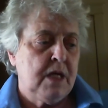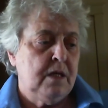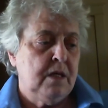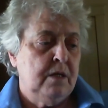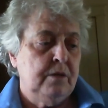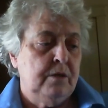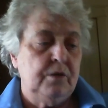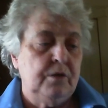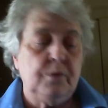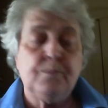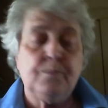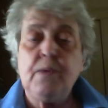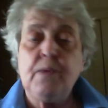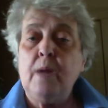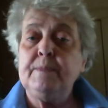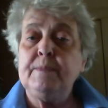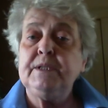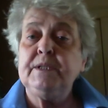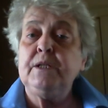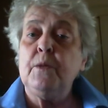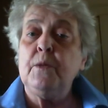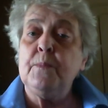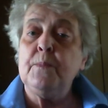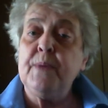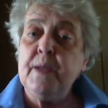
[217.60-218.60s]
You probably
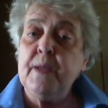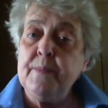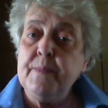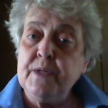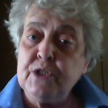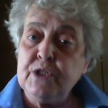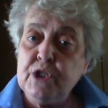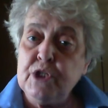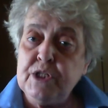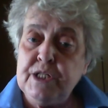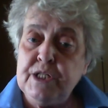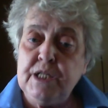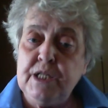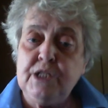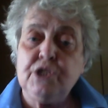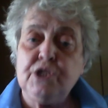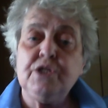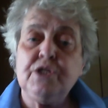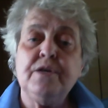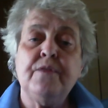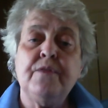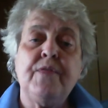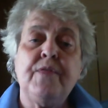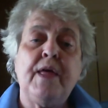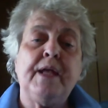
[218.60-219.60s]
don't pay much attention
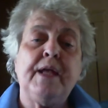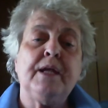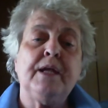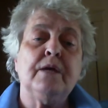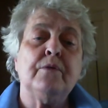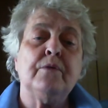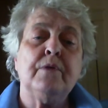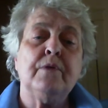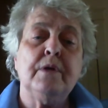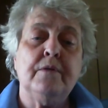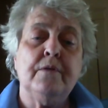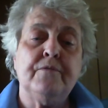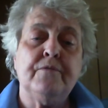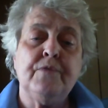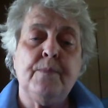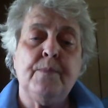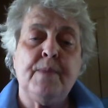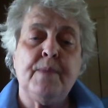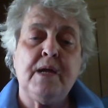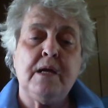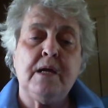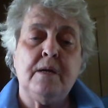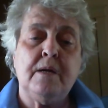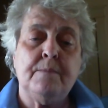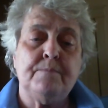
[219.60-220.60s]
to that area of the
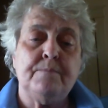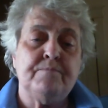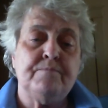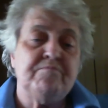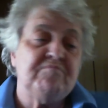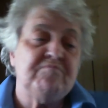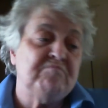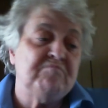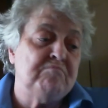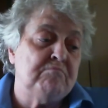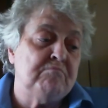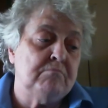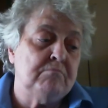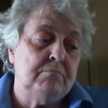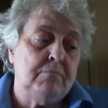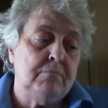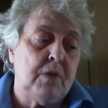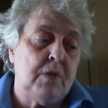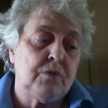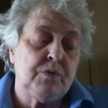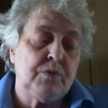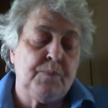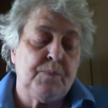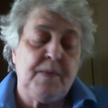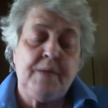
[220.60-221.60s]
map.
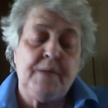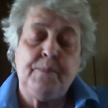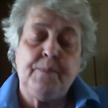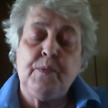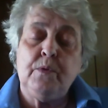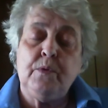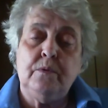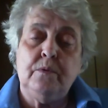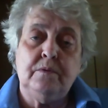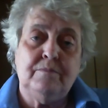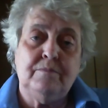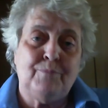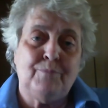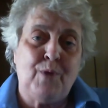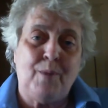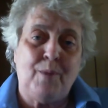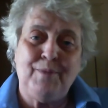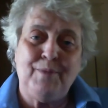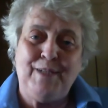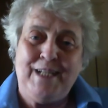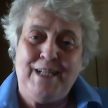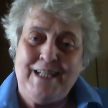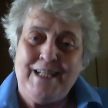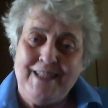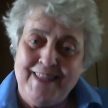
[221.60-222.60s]
Most people probably
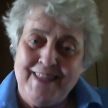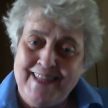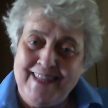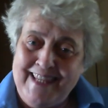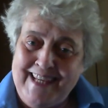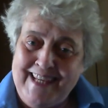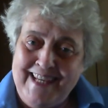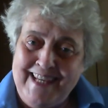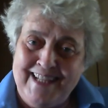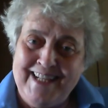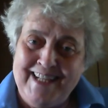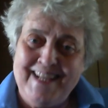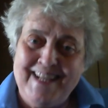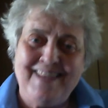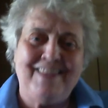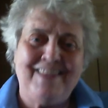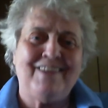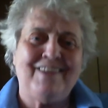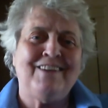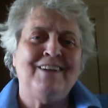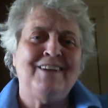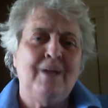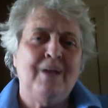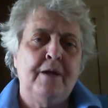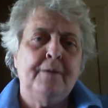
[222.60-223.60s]
didn't then either.
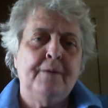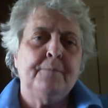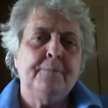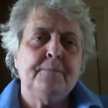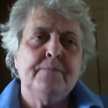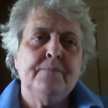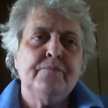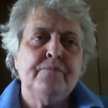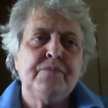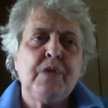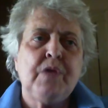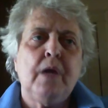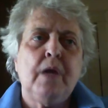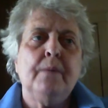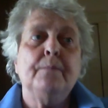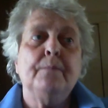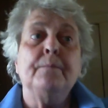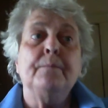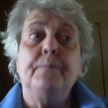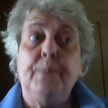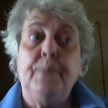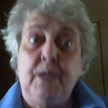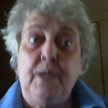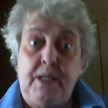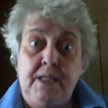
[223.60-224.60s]

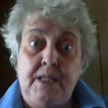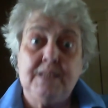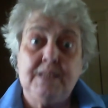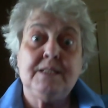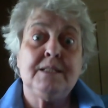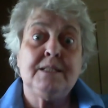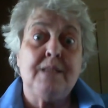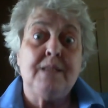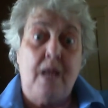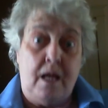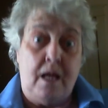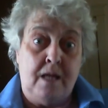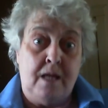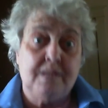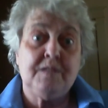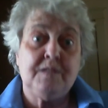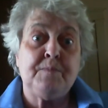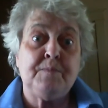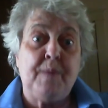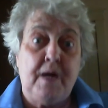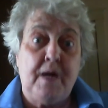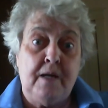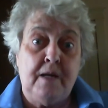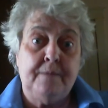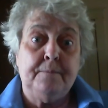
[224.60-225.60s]
But it's the hot
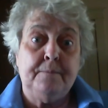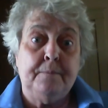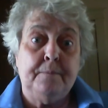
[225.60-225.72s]
spot.